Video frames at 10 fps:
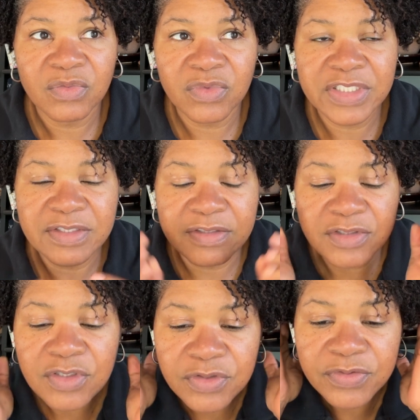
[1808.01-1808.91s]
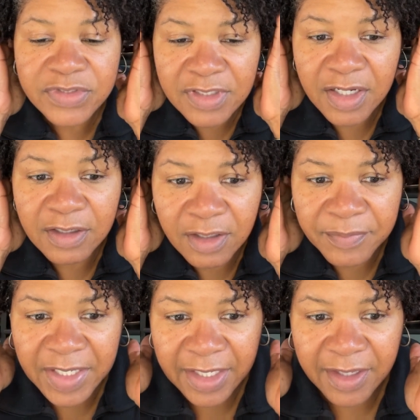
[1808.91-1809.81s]
was too snug on
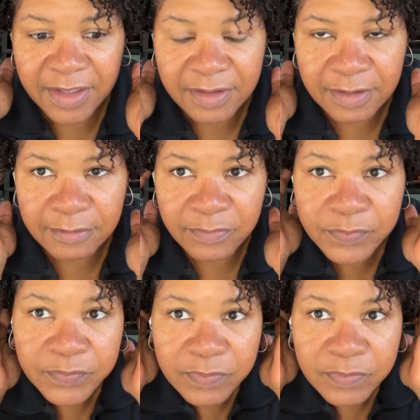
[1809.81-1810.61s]
my head, and